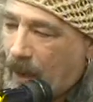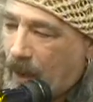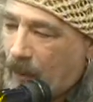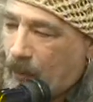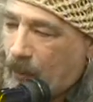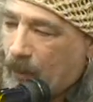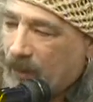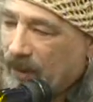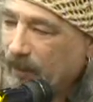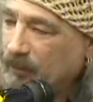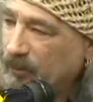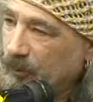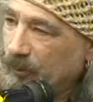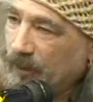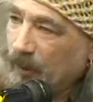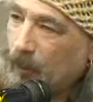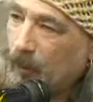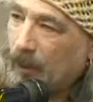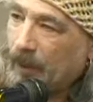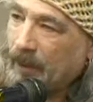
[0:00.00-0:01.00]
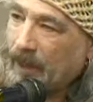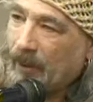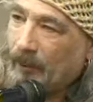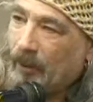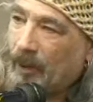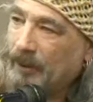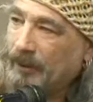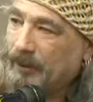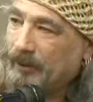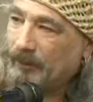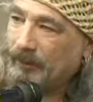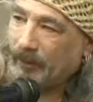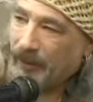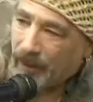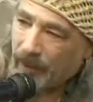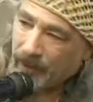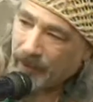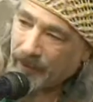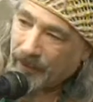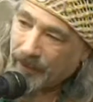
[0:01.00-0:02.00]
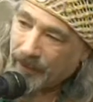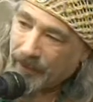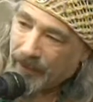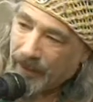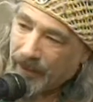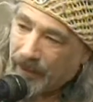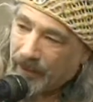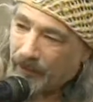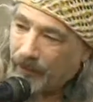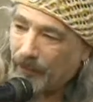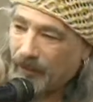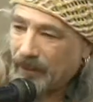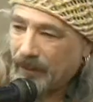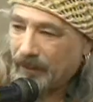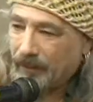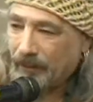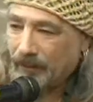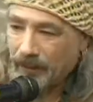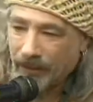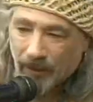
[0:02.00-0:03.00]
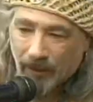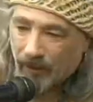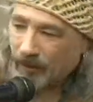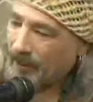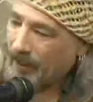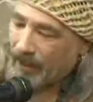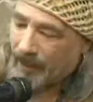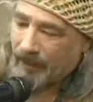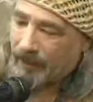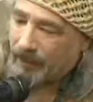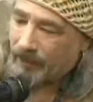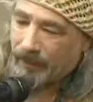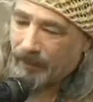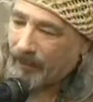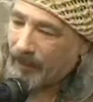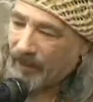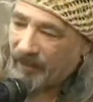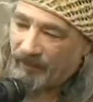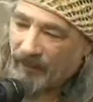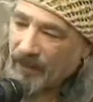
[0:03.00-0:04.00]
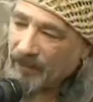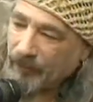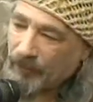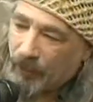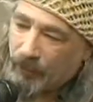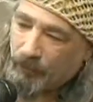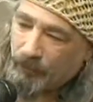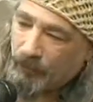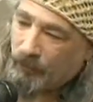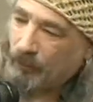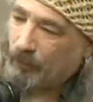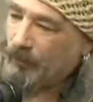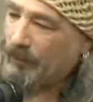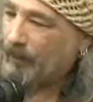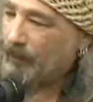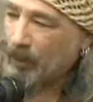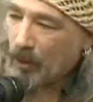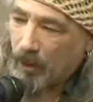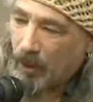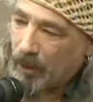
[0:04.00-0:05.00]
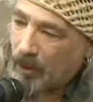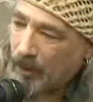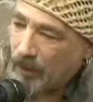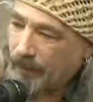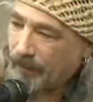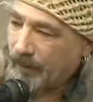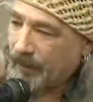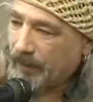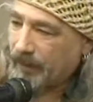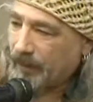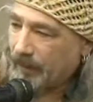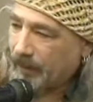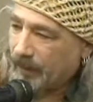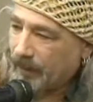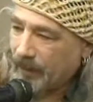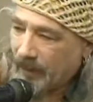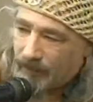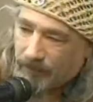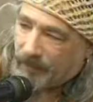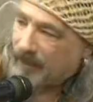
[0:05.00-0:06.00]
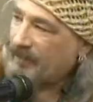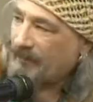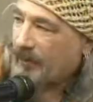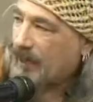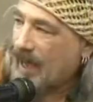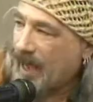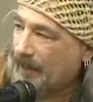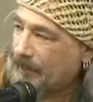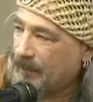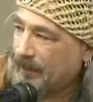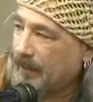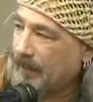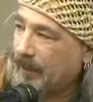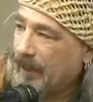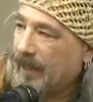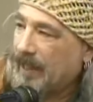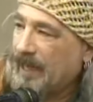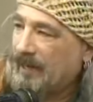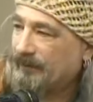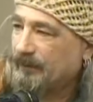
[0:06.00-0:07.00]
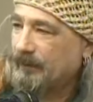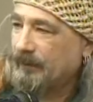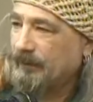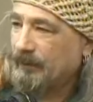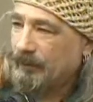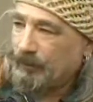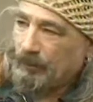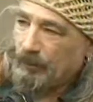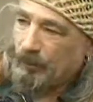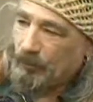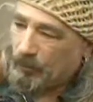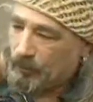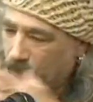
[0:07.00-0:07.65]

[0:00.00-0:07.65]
when I'm doing one, I want to do the other, and when I'm you know, and if I don't do them all, then I'm never happy. I have to do